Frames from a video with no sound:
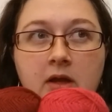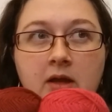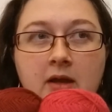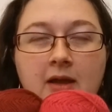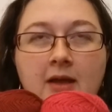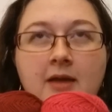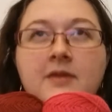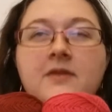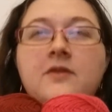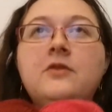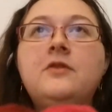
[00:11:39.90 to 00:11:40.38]

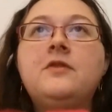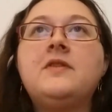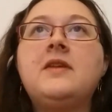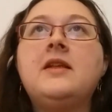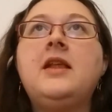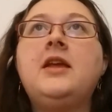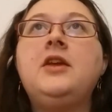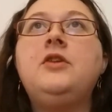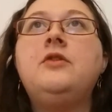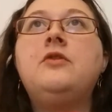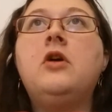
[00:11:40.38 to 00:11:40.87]
I sort of say
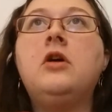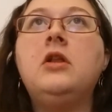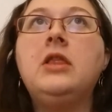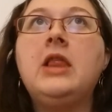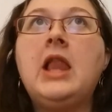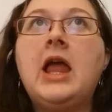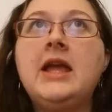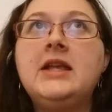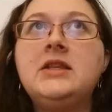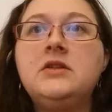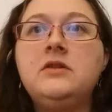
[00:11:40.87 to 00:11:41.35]
like you've got
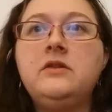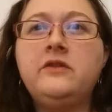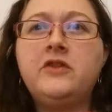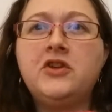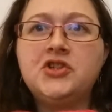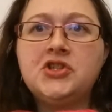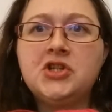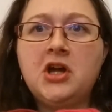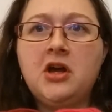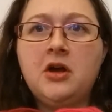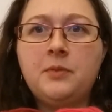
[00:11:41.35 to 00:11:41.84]
light and you've
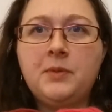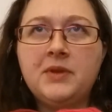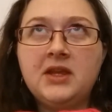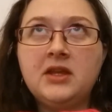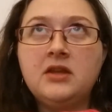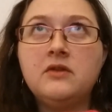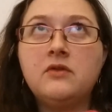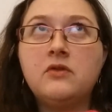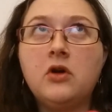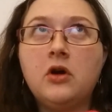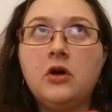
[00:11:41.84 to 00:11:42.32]
got dark, but
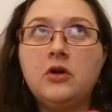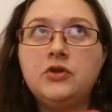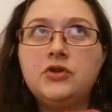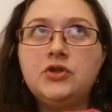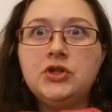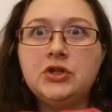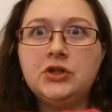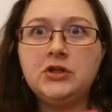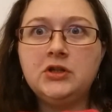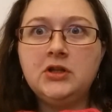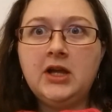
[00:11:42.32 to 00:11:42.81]
then you've got
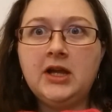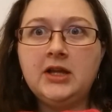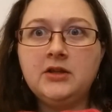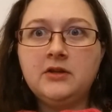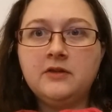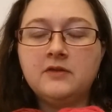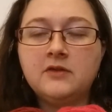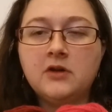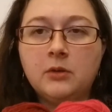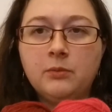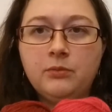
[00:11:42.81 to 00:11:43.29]
dull and
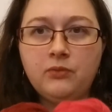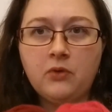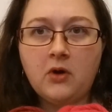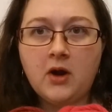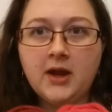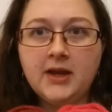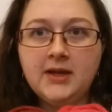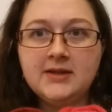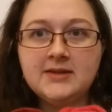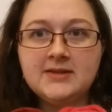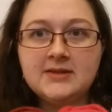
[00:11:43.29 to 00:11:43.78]
you've got
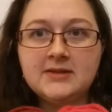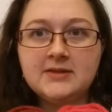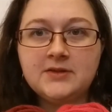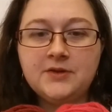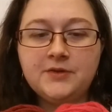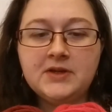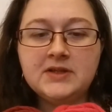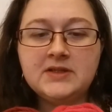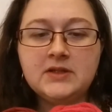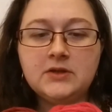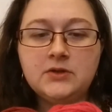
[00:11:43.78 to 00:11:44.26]
bright.
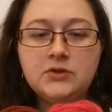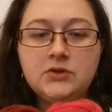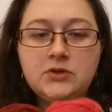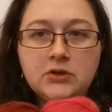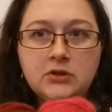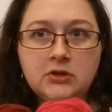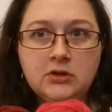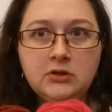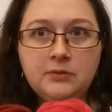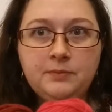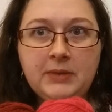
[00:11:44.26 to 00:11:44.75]
So it's a
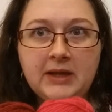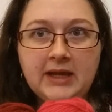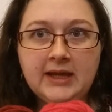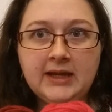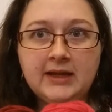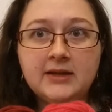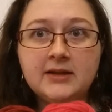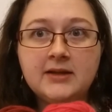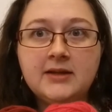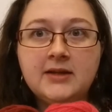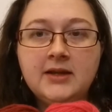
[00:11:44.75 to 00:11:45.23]
dull
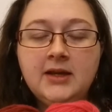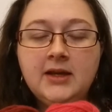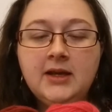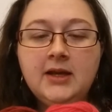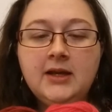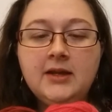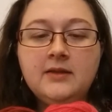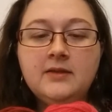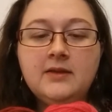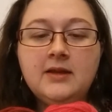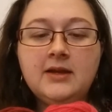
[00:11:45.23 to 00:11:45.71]
pink
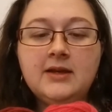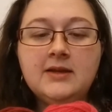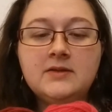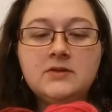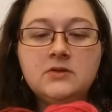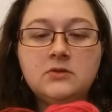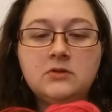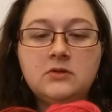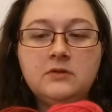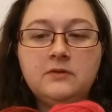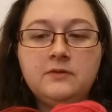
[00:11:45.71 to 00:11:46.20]
that is
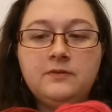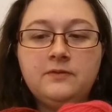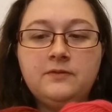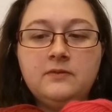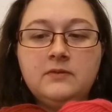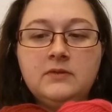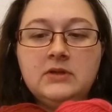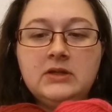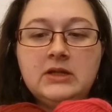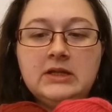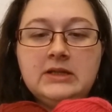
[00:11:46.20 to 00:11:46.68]
sort of
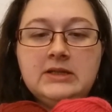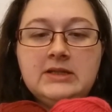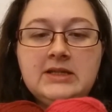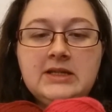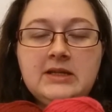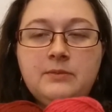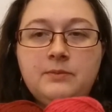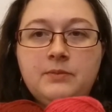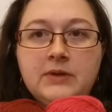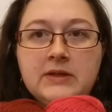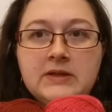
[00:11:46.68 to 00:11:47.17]

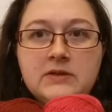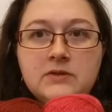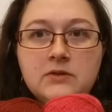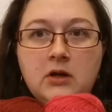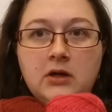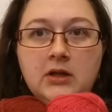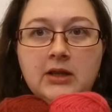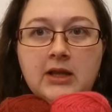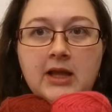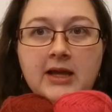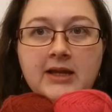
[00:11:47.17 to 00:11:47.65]
deep. It's
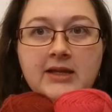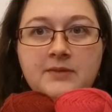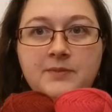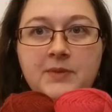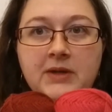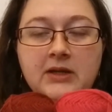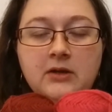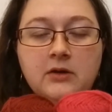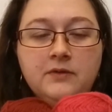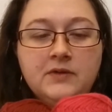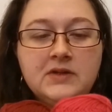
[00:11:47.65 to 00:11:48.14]
not a light
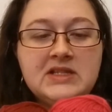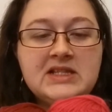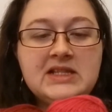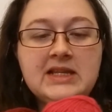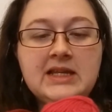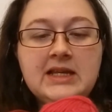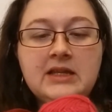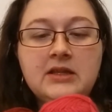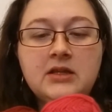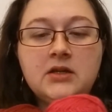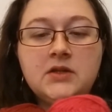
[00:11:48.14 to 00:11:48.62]
pink obviously
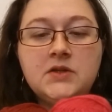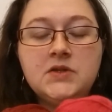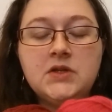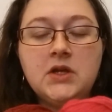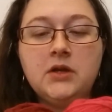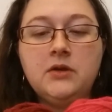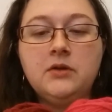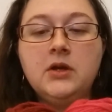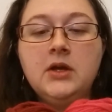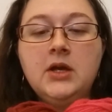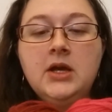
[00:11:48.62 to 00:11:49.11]
either, so
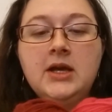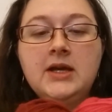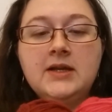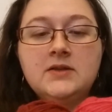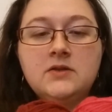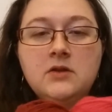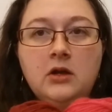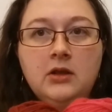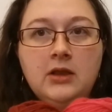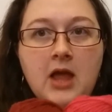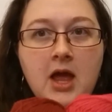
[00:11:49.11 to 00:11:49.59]
it's
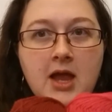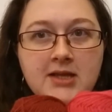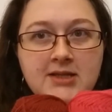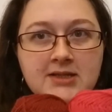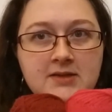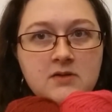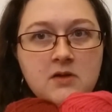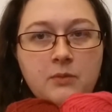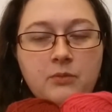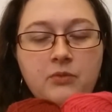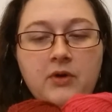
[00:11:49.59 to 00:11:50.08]
not light,
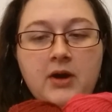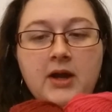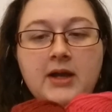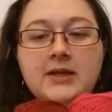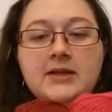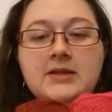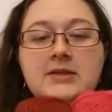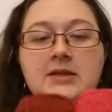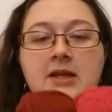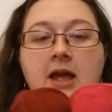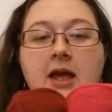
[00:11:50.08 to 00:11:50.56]
it's not
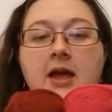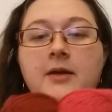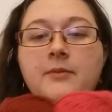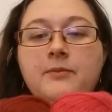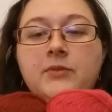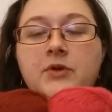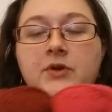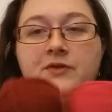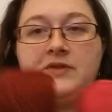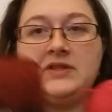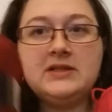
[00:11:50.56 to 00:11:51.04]
bright,
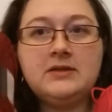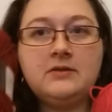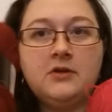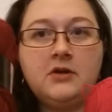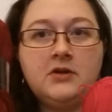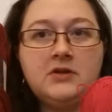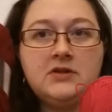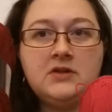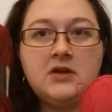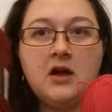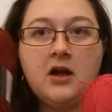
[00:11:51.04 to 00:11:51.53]
but obviously it's
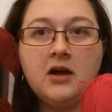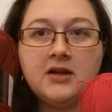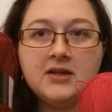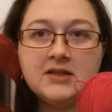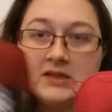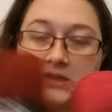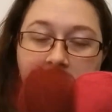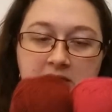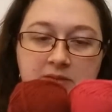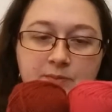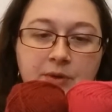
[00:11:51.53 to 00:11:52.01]
not as dark as
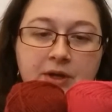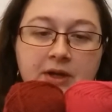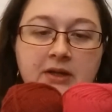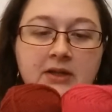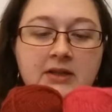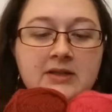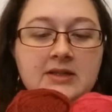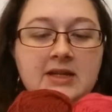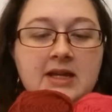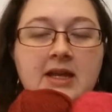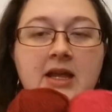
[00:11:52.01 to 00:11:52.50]
this
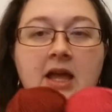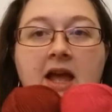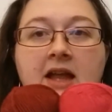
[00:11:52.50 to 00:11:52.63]
burgundy.